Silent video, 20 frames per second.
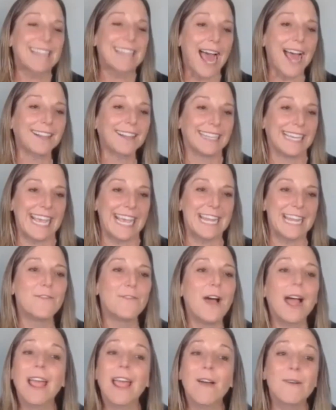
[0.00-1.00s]
mean exactly.
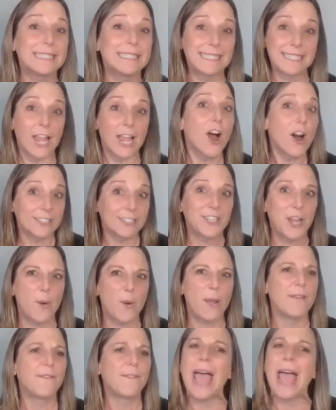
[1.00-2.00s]
And if, I always say also,